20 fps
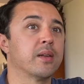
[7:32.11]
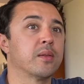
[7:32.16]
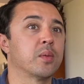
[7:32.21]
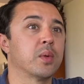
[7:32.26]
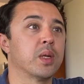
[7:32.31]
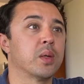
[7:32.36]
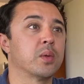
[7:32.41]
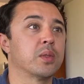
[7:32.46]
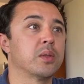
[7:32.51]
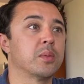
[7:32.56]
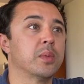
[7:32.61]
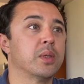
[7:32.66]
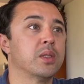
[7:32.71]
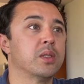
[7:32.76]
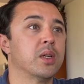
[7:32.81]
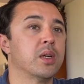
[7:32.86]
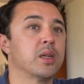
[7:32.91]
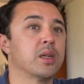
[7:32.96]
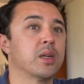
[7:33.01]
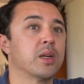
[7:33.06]
when I was a bit
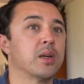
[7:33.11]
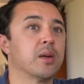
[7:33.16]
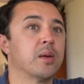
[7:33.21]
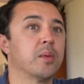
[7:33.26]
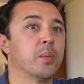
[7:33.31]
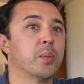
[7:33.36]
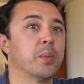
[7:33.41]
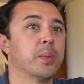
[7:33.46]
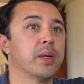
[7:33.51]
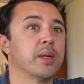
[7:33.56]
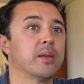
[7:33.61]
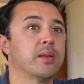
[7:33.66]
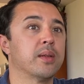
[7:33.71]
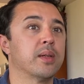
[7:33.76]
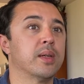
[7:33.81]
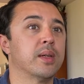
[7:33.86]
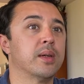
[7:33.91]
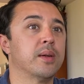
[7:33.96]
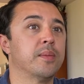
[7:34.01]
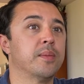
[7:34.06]
younger. But
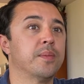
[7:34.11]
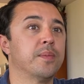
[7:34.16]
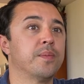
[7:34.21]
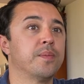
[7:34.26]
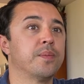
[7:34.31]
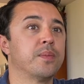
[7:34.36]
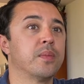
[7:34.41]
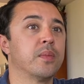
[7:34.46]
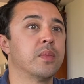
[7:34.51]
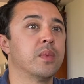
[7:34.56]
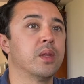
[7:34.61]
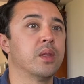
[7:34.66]
that